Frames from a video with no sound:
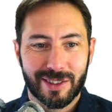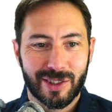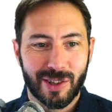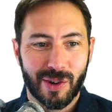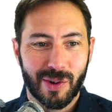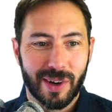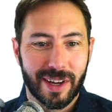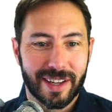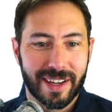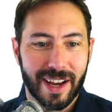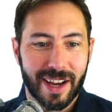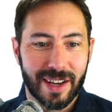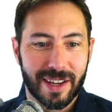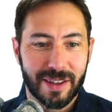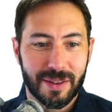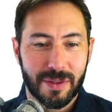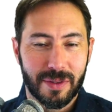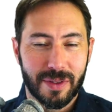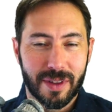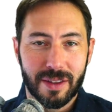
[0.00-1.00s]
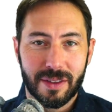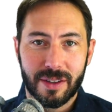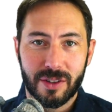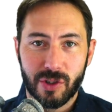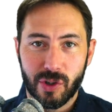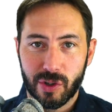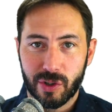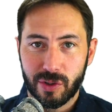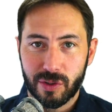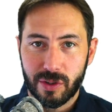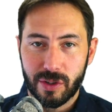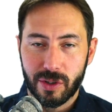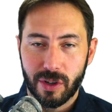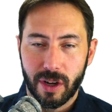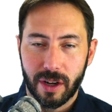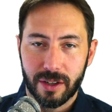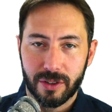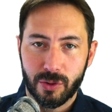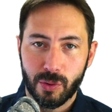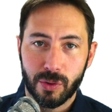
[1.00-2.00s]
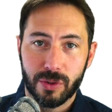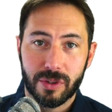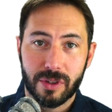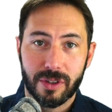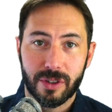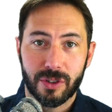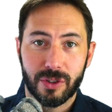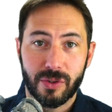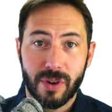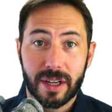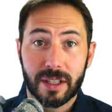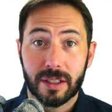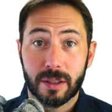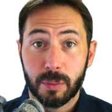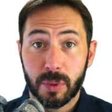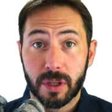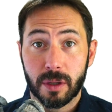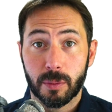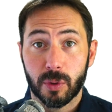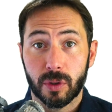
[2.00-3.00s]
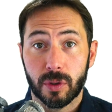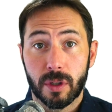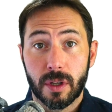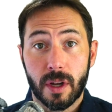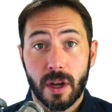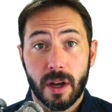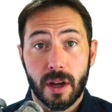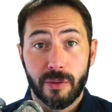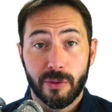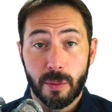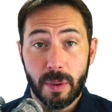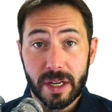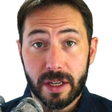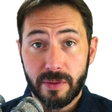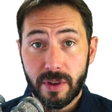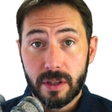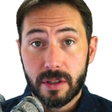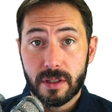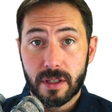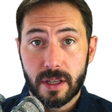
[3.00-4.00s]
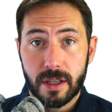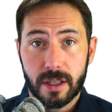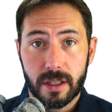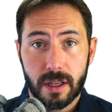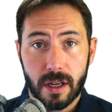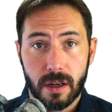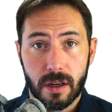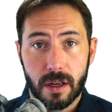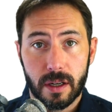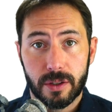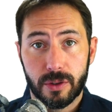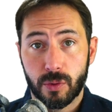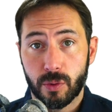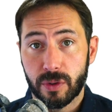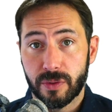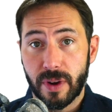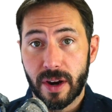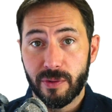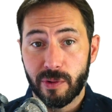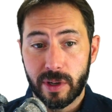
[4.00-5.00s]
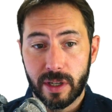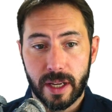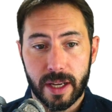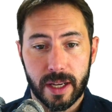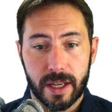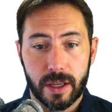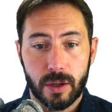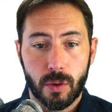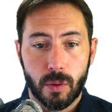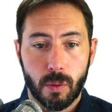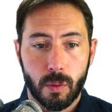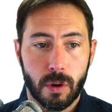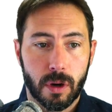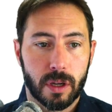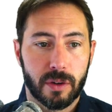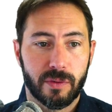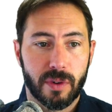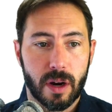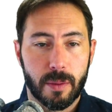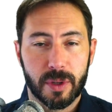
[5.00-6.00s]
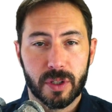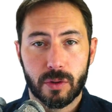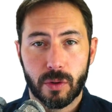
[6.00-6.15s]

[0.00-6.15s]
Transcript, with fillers: So I, I think these are uh, tools that are directly applicable for many of us in our sort of everyday work environment.